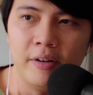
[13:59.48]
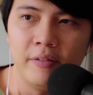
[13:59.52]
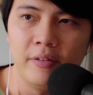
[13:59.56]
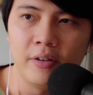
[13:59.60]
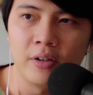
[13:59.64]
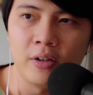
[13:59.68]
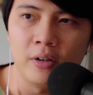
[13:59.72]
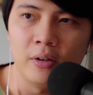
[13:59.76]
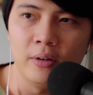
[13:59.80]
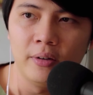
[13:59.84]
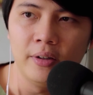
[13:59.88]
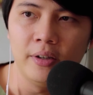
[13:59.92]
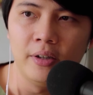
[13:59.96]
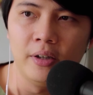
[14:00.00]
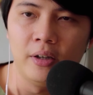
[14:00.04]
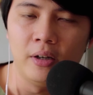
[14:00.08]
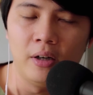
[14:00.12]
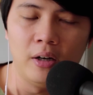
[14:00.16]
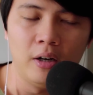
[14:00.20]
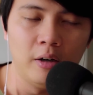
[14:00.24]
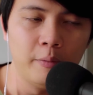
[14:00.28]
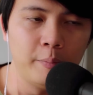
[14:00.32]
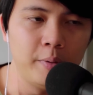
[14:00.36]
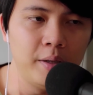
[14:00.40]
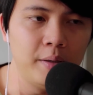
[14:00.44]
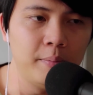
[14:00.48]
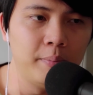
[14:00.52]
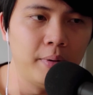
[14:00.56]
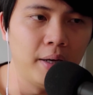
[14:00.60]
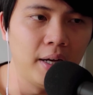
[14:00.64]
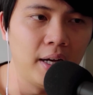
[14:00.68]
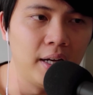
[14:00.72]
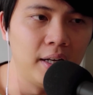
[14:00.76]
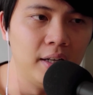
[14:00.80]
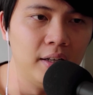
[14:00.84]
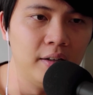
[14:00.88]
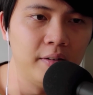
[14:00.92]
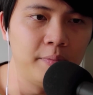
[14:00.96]
never called it a hobby, but
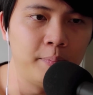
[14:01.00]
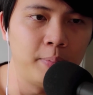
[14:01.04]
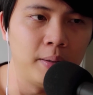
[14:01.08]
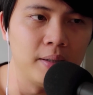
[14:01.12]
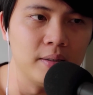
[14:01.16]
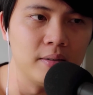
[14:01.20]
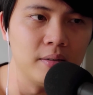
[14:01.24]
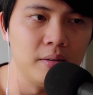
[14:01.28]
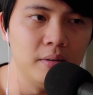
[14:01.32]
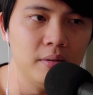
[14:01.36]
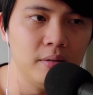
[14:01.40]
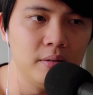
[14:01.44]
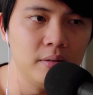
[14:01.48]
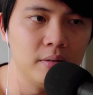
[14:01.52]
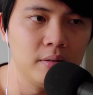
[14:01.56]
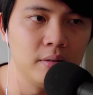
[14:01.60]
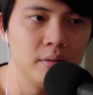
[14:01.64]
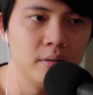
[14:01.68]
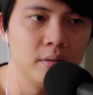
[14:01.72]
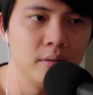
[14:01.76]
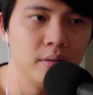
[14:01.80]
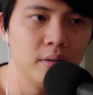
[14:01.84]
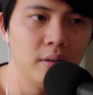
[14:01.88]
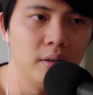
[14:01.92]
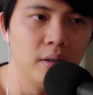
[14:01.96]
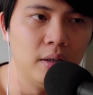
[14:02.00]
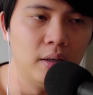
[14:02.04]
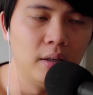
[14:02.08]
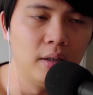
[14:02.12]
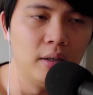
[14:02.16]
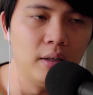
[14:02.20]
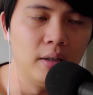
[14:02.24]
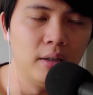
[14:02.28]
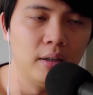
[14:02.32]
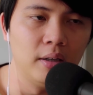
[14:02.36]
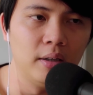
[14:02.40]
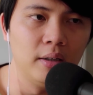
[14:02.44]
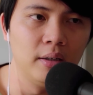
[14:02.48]
I love puzzles.
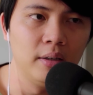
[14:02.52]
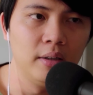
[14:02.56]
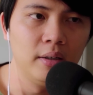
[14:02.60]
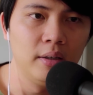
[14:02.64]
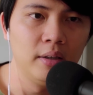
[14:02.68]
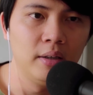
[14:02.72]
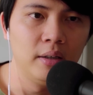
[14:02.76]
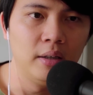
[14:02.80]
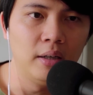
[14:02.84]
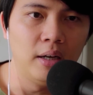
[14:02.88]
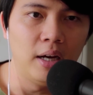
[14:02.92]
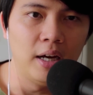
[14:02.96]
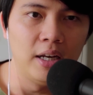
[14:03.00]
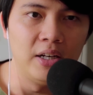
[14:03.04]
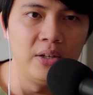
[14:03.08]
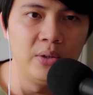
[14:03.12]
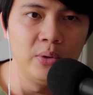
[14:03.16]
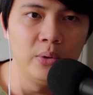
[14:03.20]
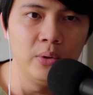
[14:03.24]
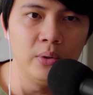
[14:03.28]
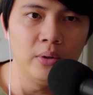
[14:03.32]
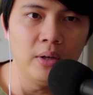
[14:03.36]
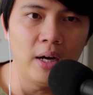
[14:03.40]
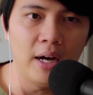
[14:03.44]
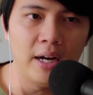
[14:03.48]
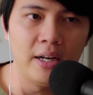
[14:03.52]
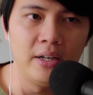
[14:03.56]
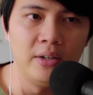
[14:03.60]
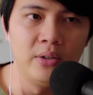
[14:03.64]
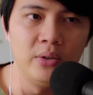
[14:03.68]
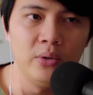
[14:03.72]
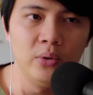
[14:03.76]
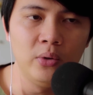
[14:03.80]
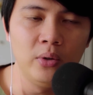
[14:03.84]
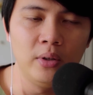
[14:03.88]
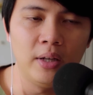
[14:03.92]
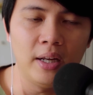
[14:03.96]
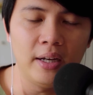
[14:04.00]
I
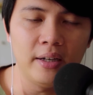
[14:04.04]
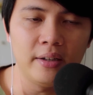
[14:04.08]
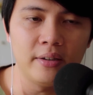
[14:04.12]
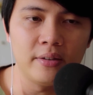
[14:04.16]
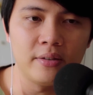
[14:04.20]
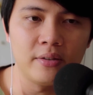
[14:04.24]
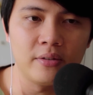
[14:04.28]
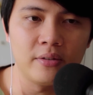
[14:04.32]
do like